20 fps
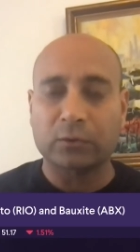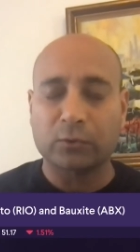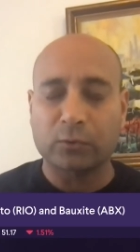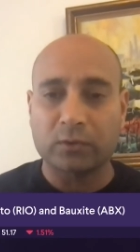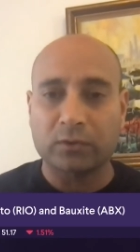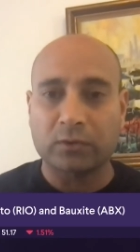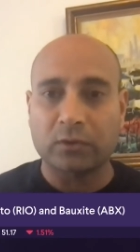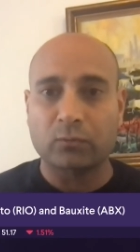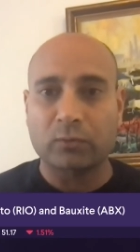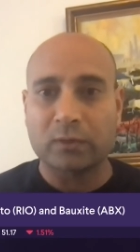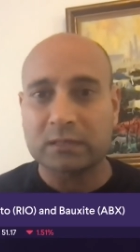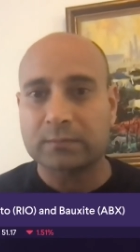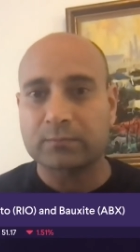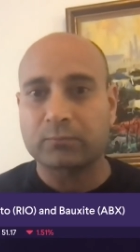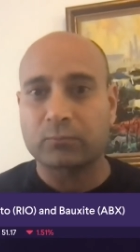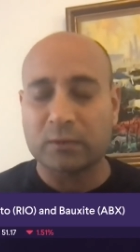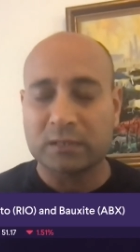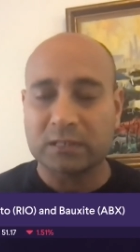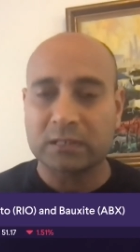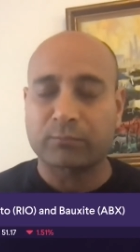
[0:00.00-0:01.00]
look at the
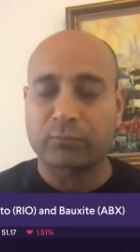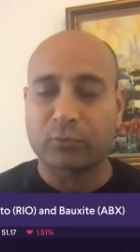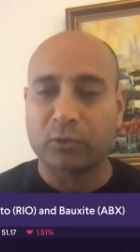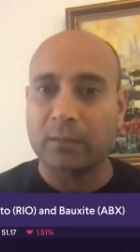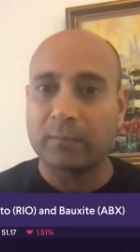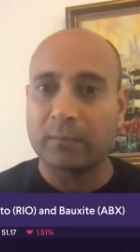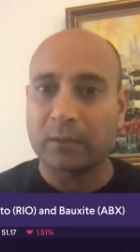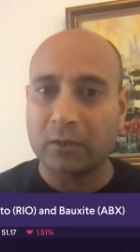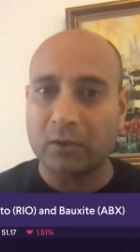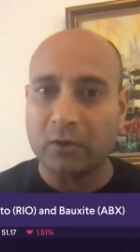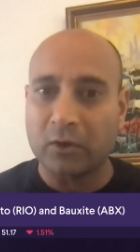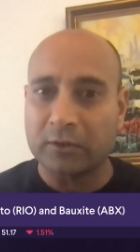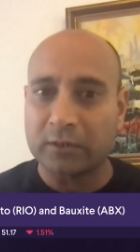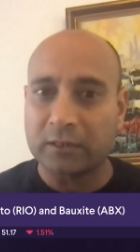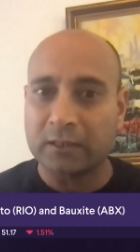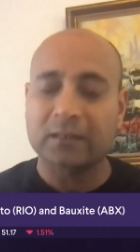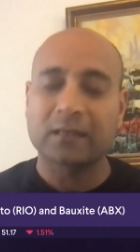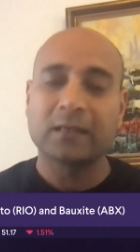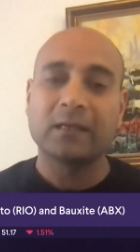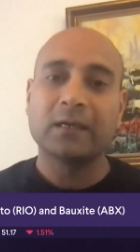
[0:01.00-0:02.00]
risk premium on
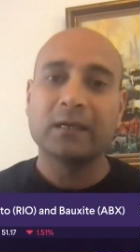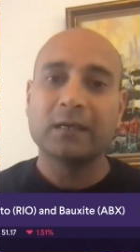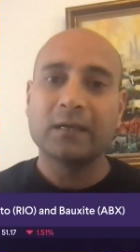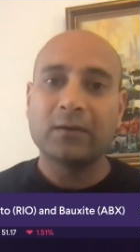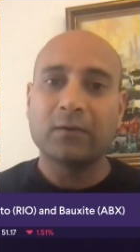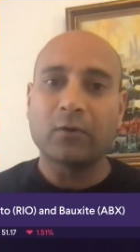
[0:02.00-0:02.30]
it,